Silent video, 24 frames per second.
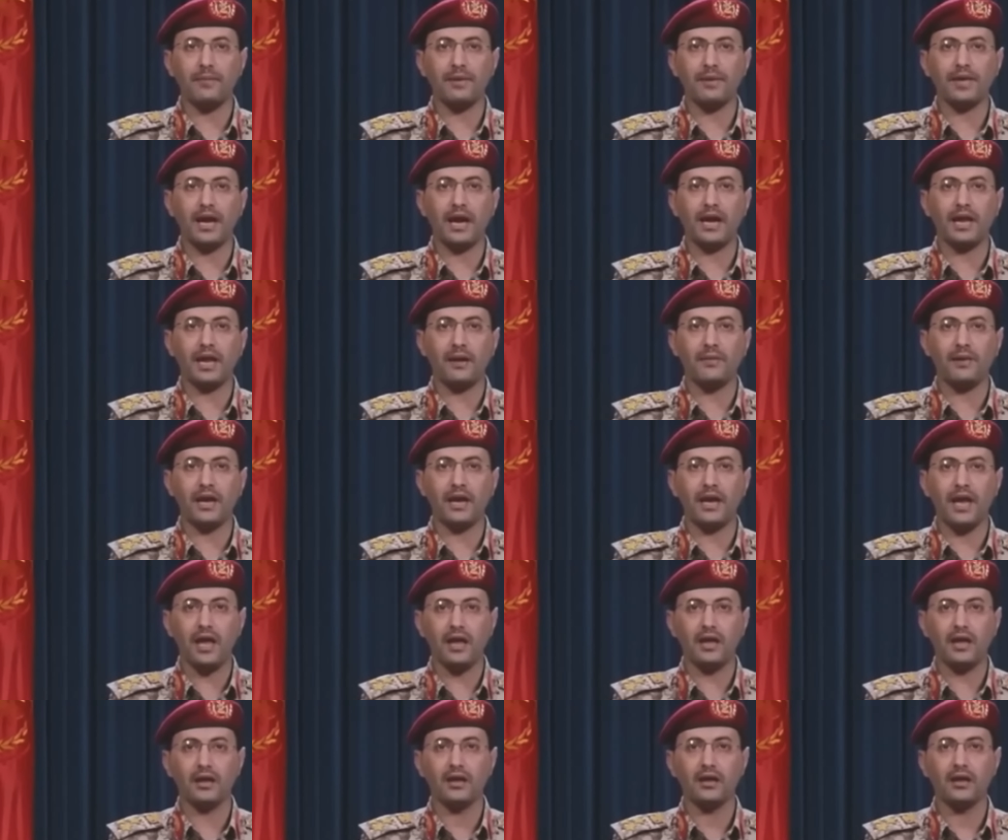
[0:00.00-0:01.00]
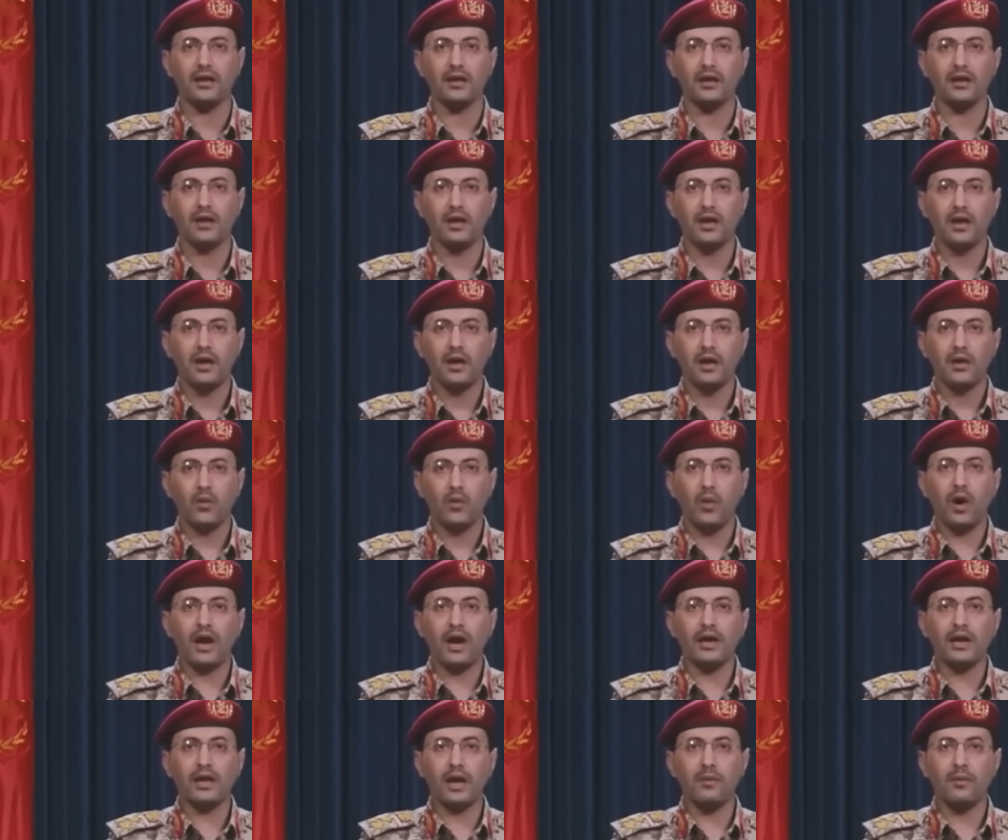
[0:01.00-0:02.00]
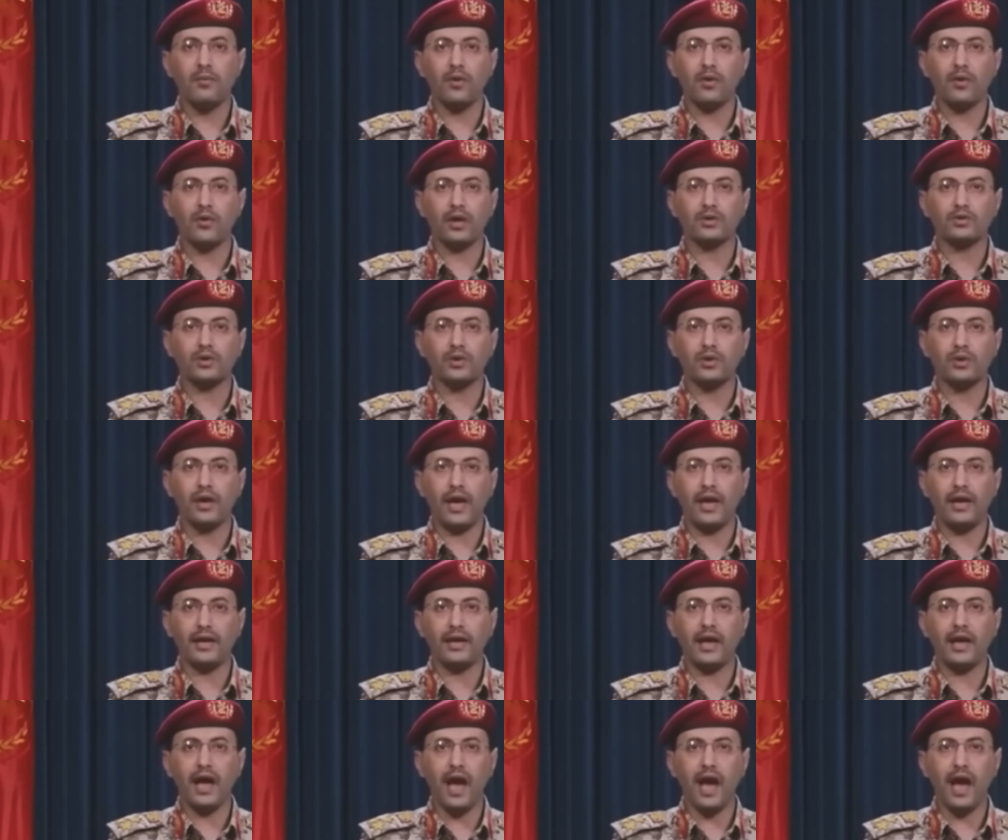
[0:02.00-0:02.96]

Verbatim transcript: Just look at this video of a Houthi Houthi leader. Look at him, he never even